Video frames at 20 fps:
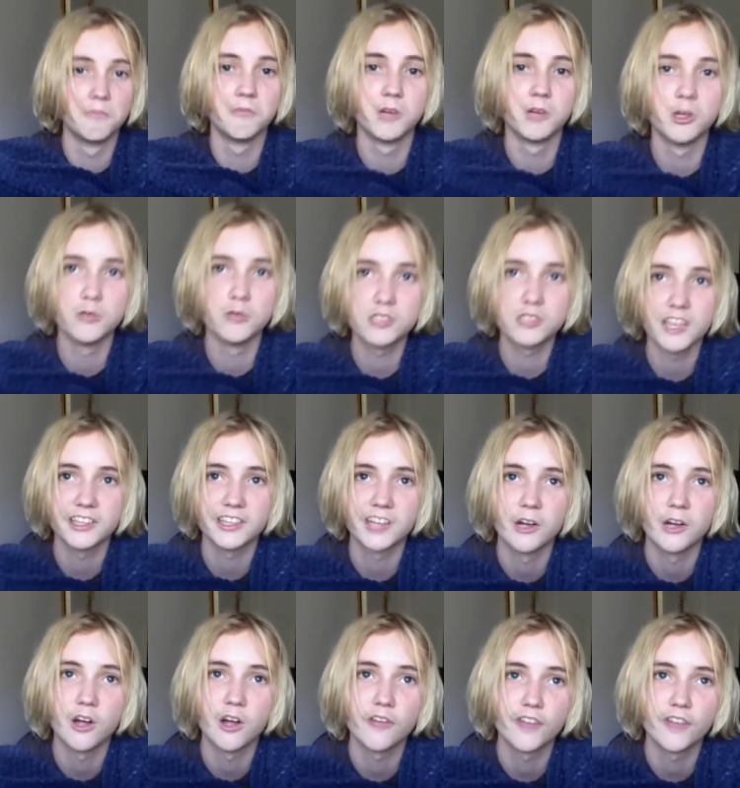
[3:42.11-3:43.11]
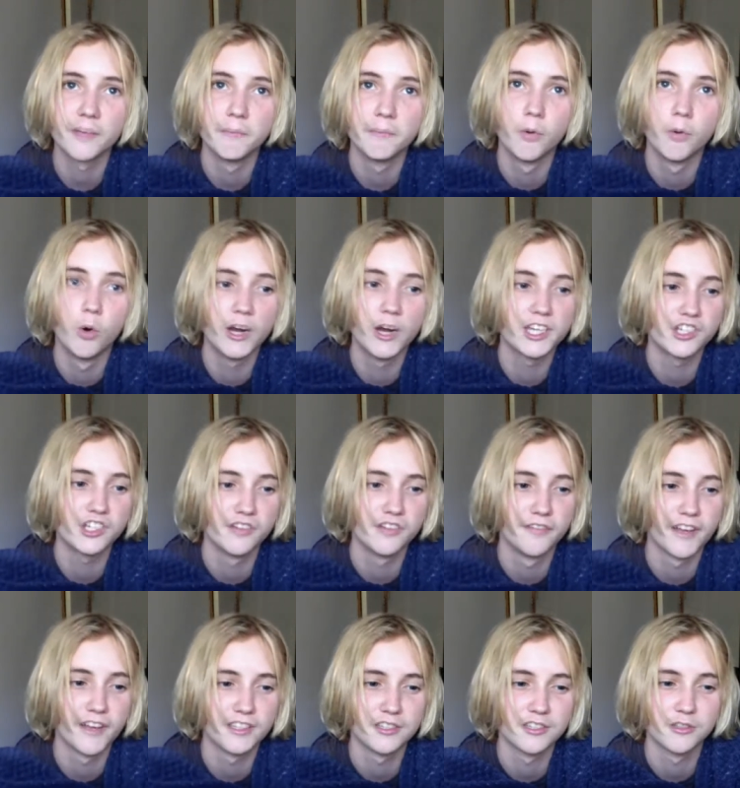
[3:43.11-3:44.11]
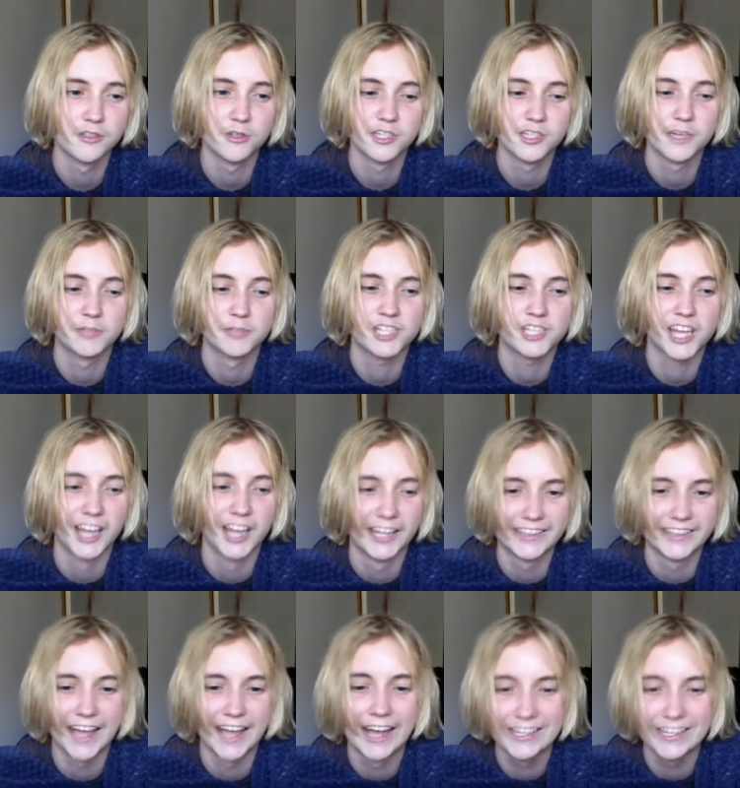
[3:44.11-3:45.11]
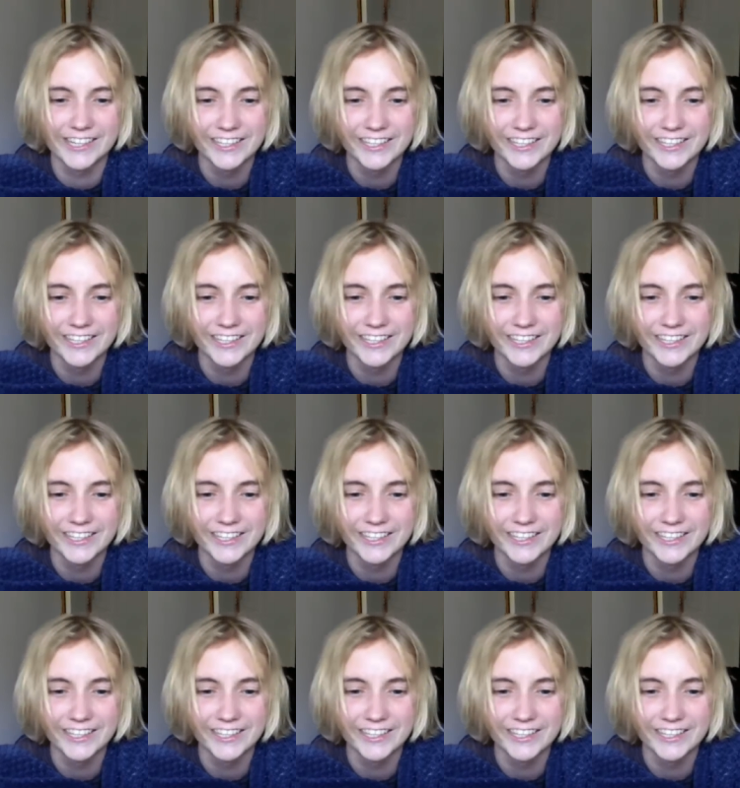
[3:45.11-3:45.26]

It was like they're going for like mortgage investors or some shit like that.